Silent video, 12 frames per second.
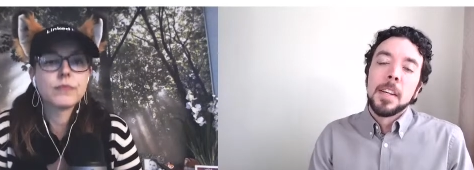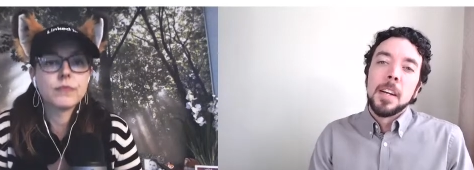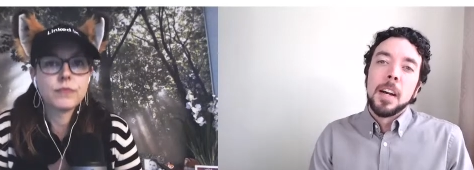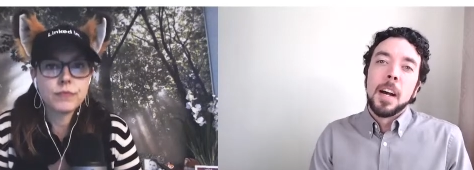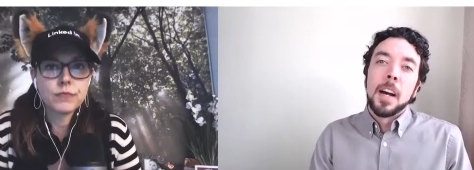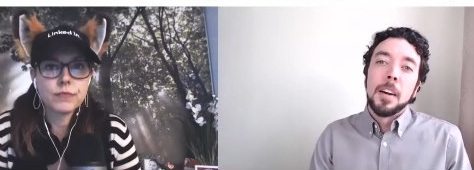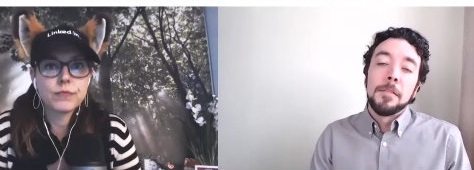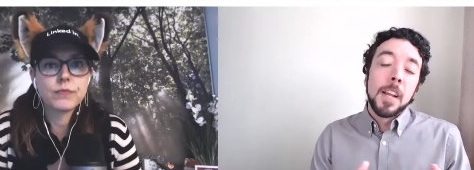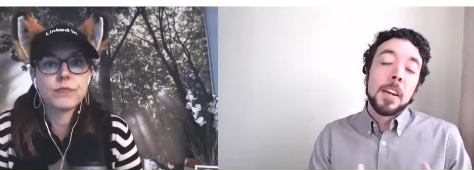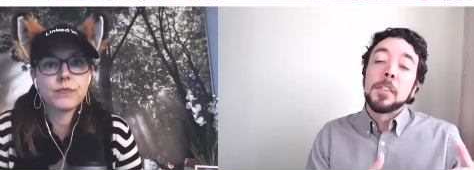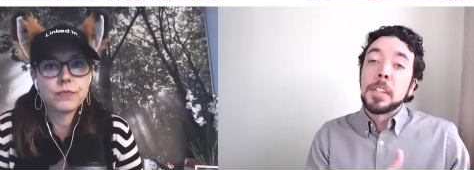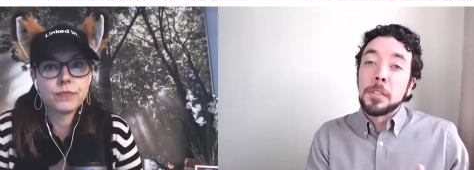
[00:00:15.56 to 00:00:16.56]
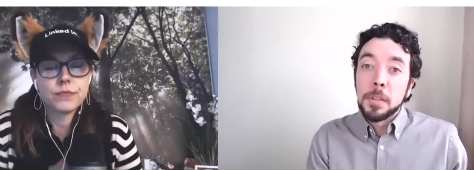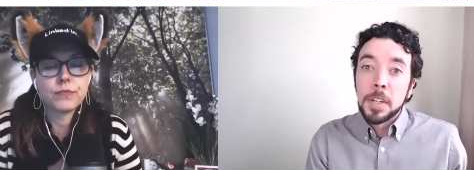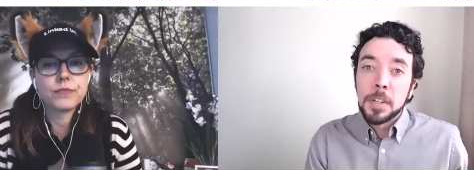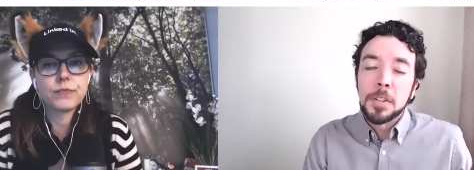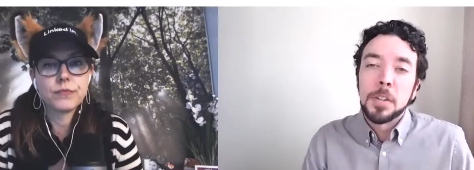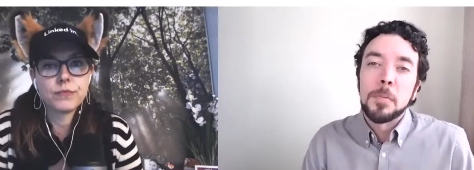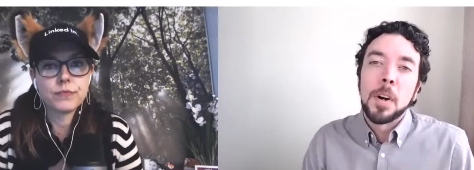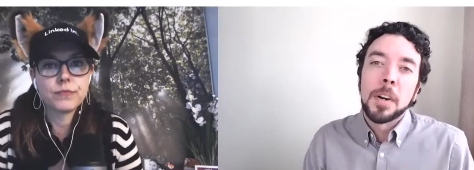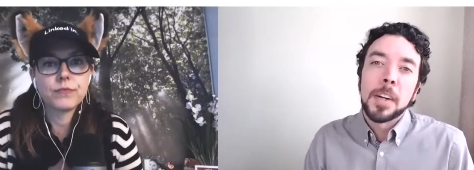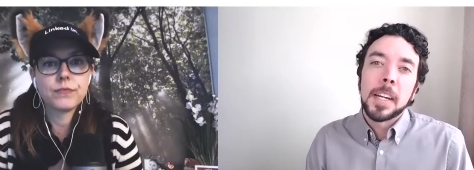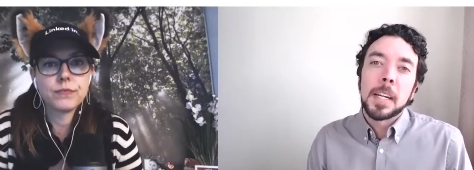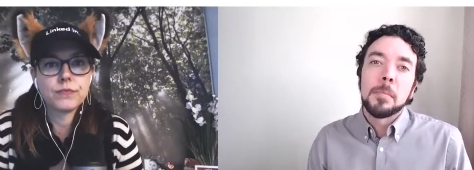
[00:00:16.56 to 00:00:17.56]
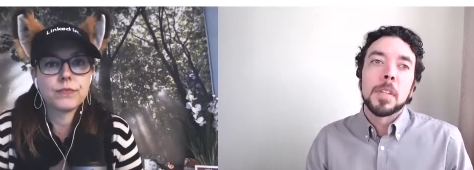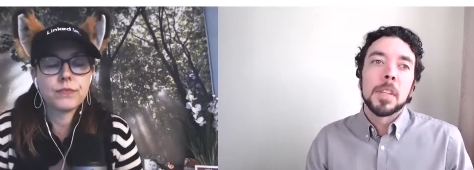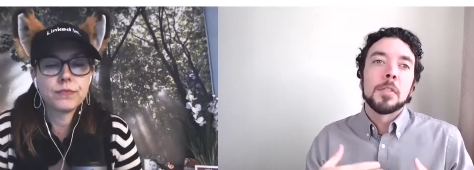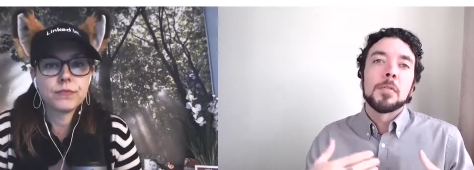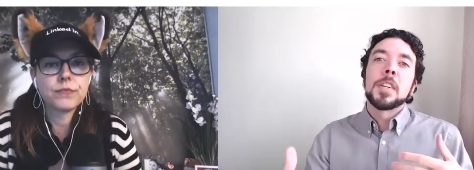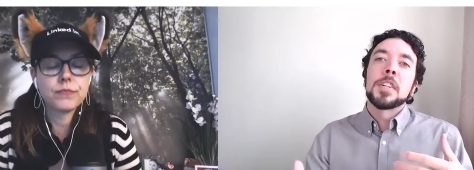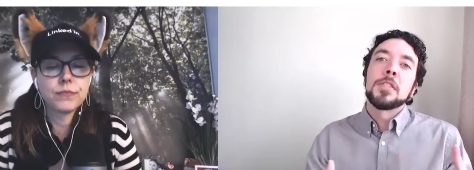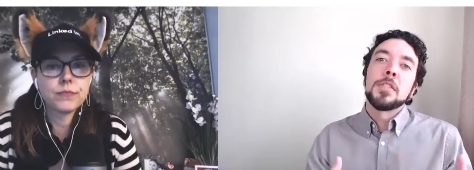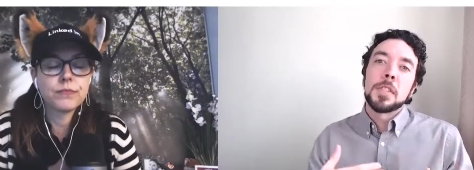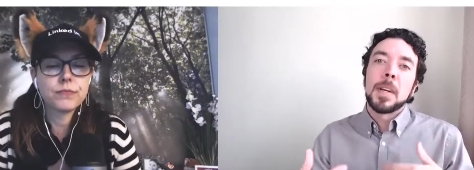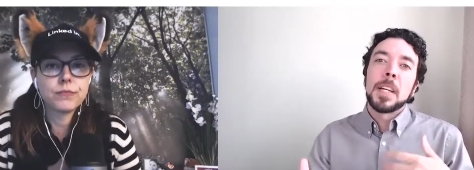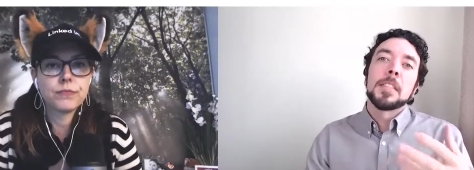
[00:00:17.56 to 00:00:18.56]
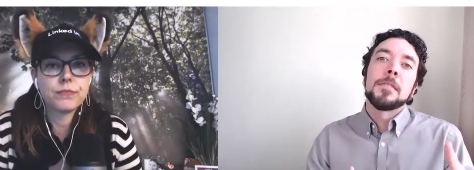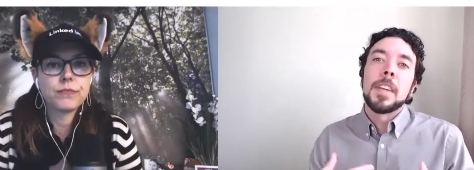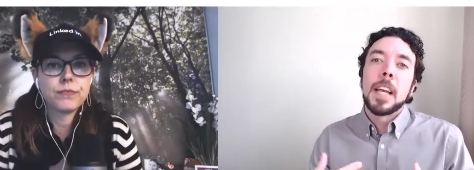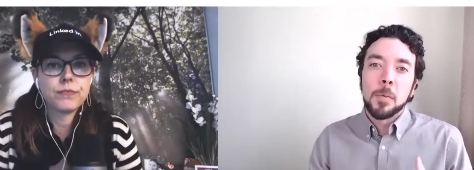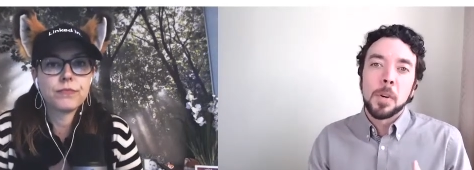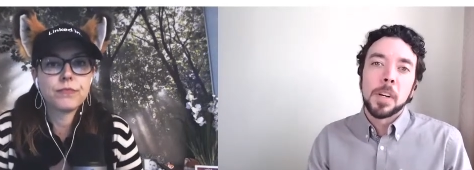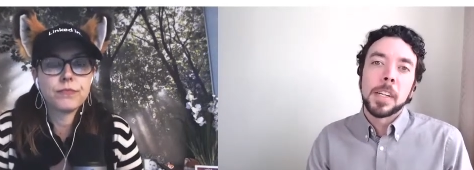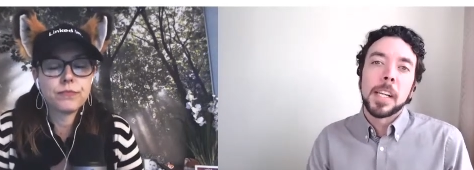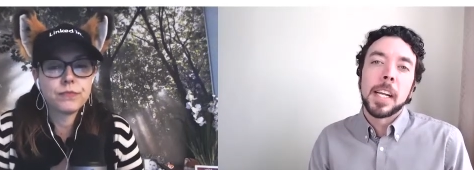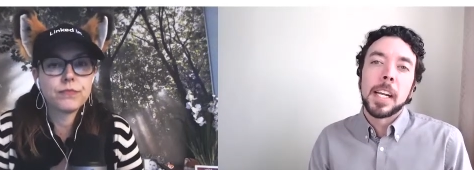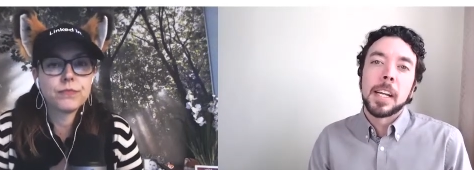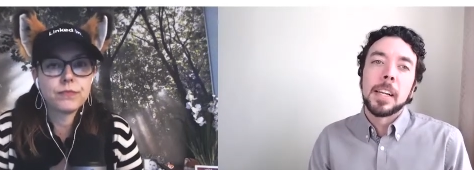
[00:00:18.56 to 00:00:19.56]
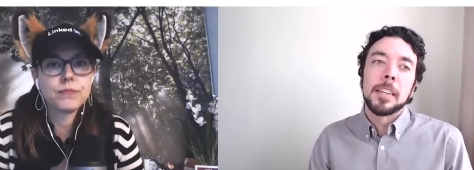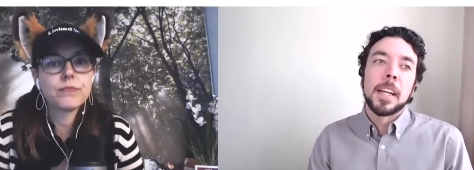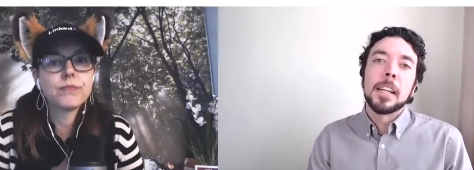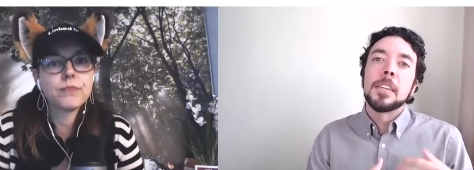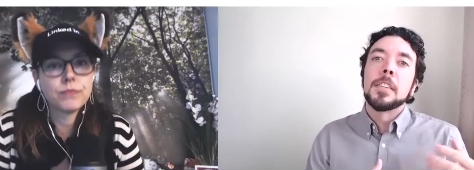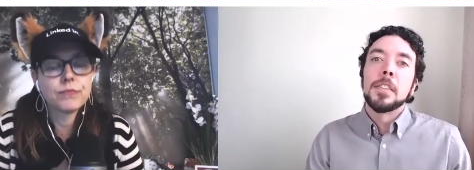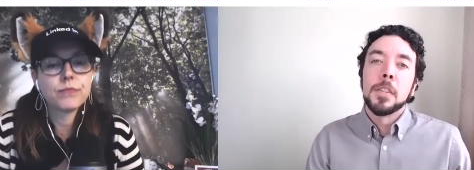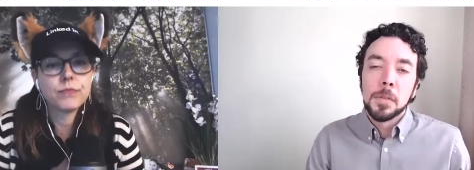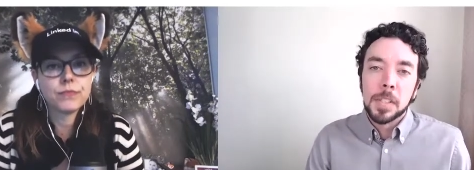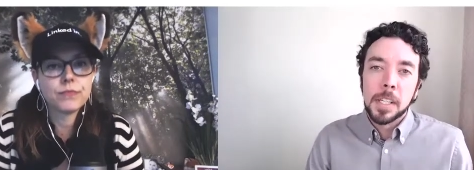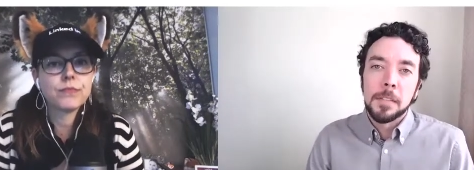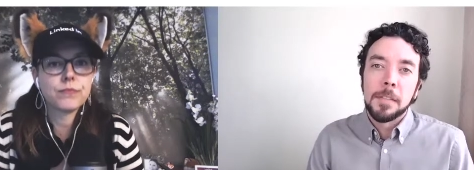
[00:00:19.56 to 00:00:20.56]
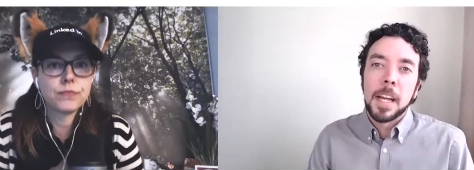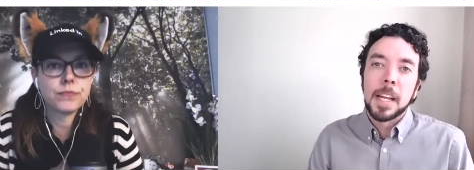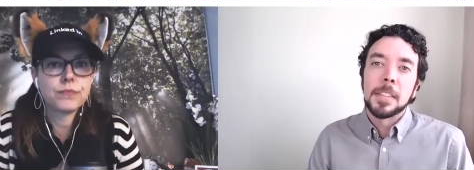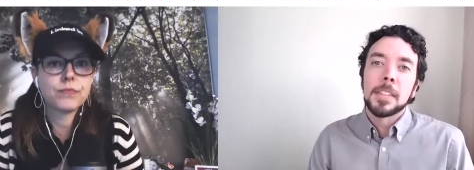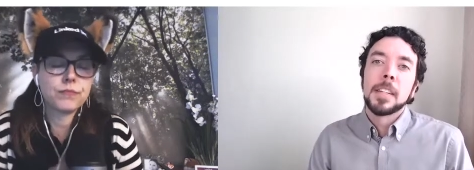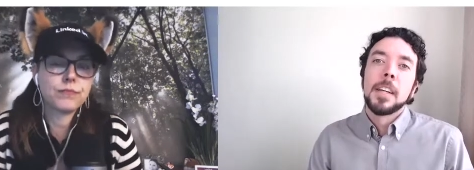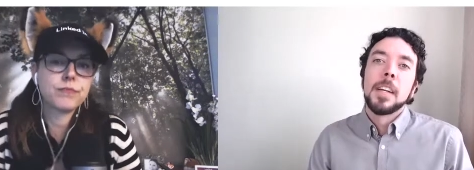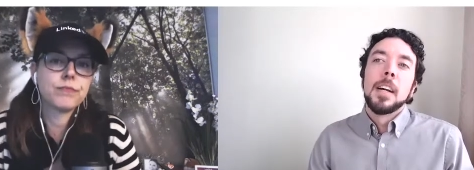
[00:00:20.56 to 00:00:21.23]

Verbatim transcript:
Speaker 1: of not only traditional marketing, but the traditional space of networking and using events